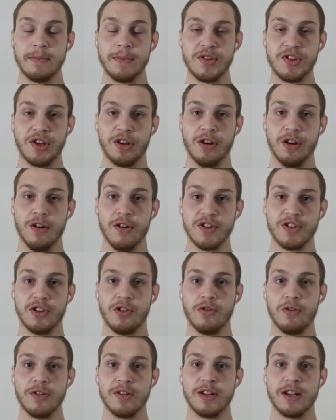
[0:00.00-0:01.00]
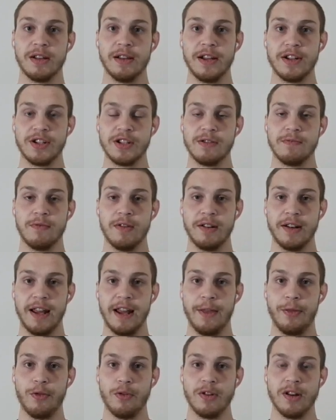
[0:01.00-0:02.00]
is a curse, according to Galatians 1,
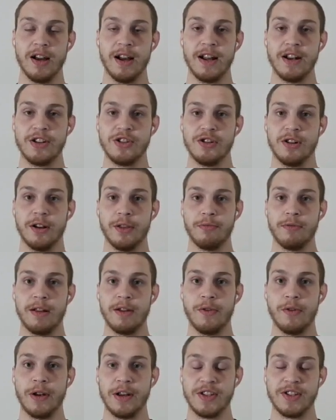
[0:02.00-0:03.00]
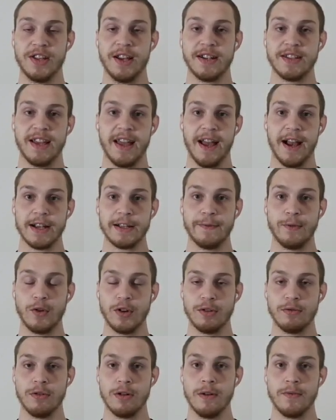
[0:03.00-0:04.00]
8 through 9, John 3, 36, Acts
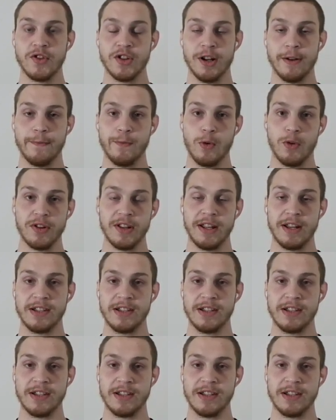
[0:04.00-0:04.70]
4, 12, John 14,